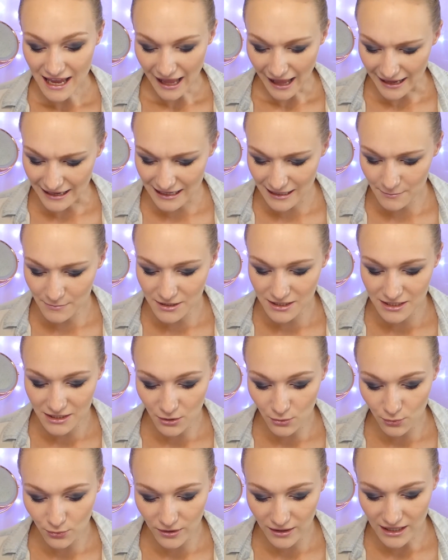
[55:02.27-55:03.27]
I am
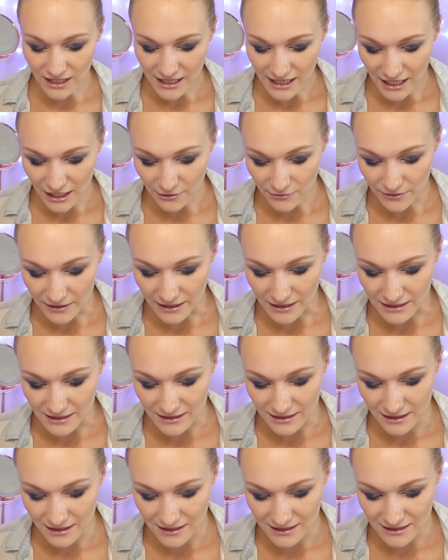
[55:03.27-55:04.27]
still really curious
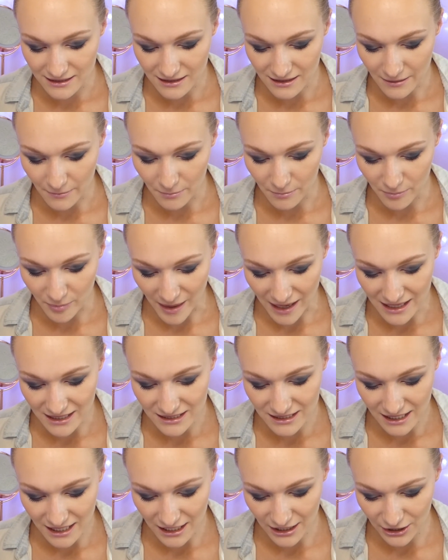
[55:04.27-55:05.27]
because the base
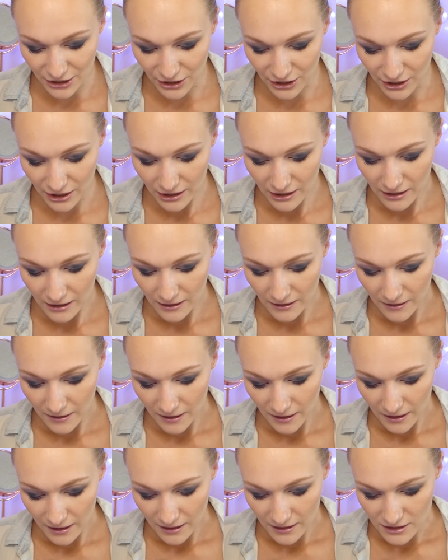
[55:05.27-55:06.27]
here
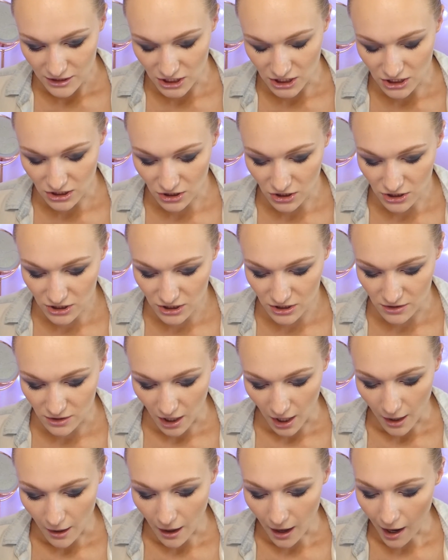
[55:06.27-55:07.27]
just looks
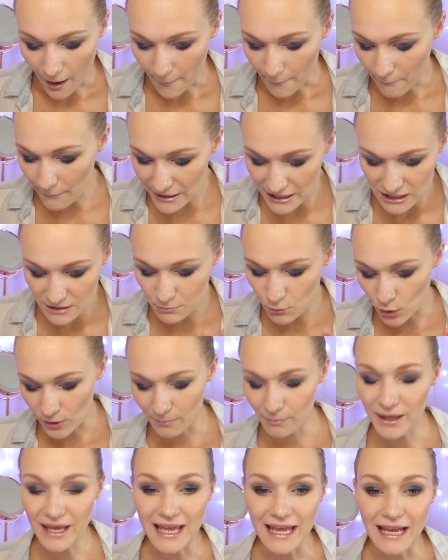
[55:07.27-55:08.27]
much more
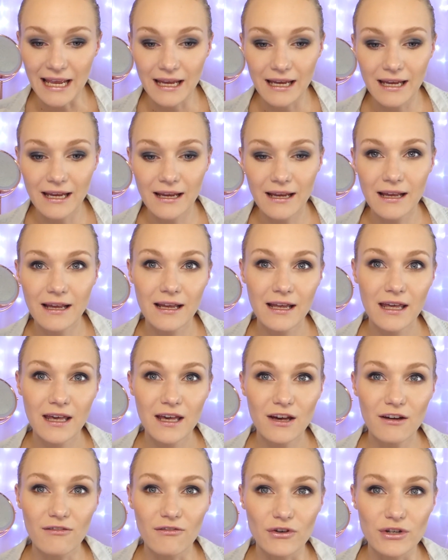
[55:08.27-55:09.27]
pink
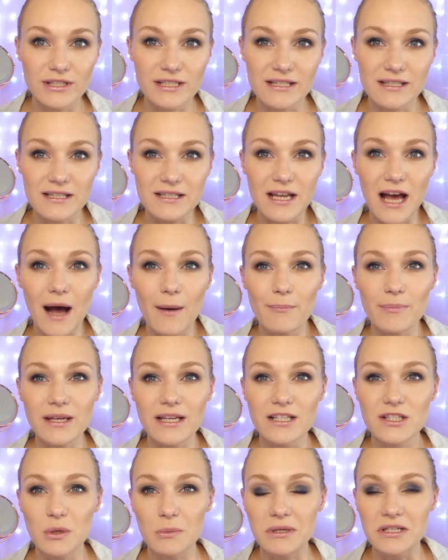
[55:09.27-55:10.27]
versus the top being
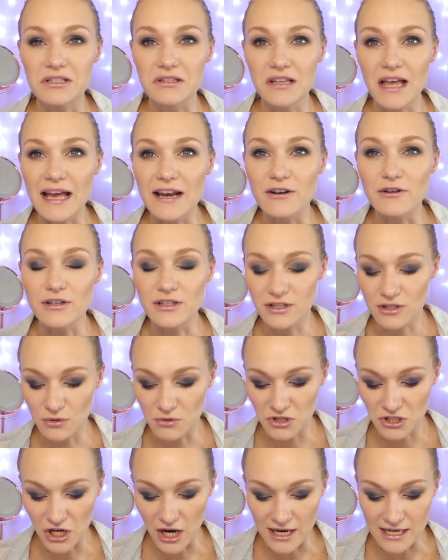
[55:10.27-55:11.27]
so much lighter and so
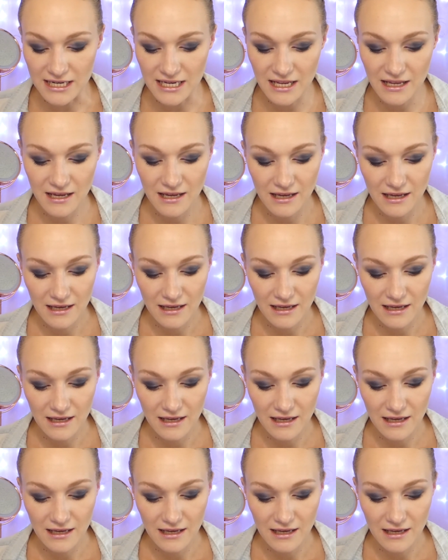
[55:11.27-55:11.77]
shiny.